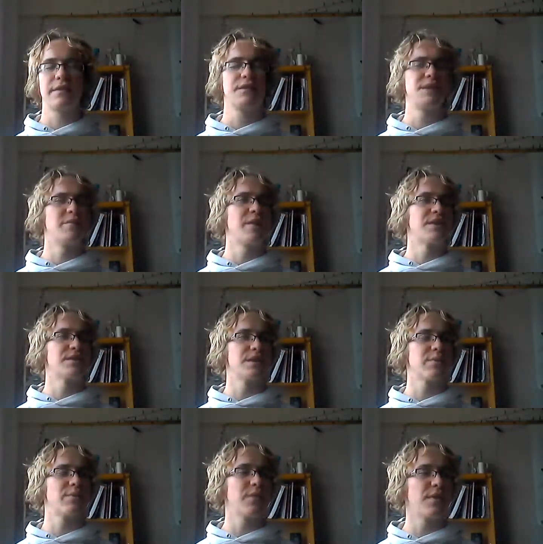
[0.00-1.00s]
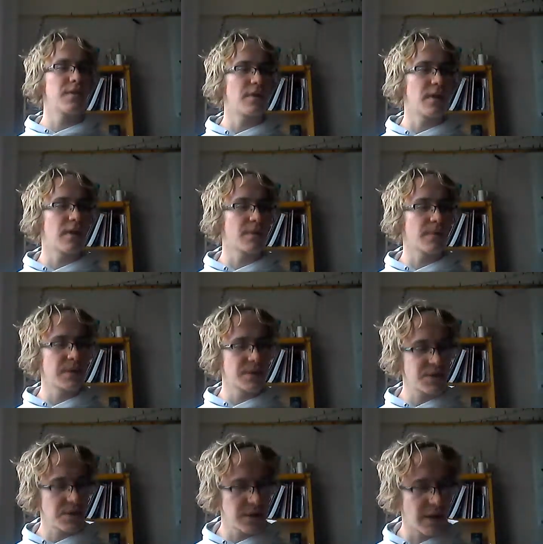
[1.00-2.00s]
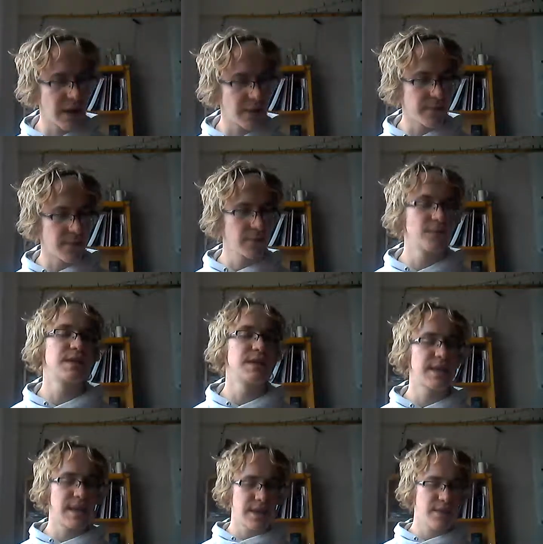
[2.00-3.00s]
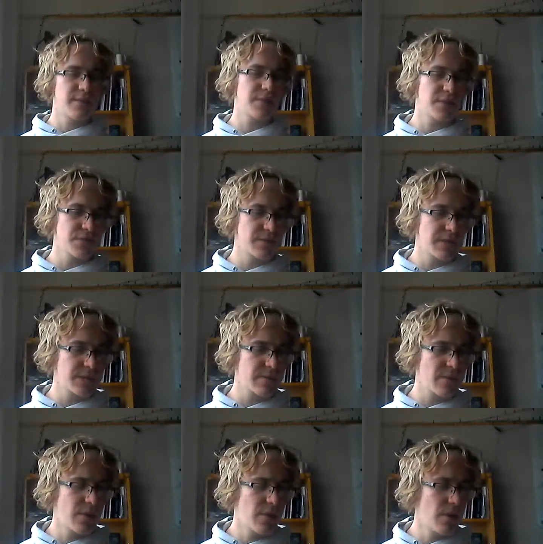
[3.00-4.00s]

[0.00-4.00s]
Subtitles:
she pairs up with Richard and kind of loses that individualism.